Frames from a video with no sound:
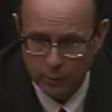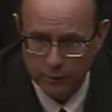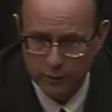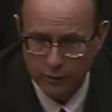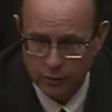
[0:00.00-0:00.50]

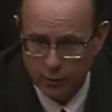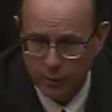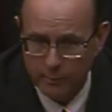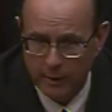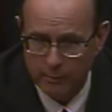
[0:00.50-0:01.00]
was
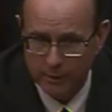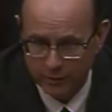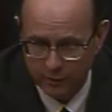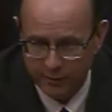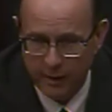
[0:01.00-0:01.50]
destroyed by
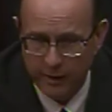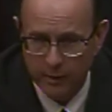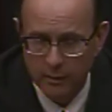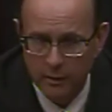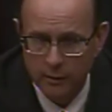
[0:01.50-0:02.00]
missile
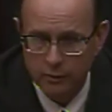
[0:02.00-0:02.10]
fire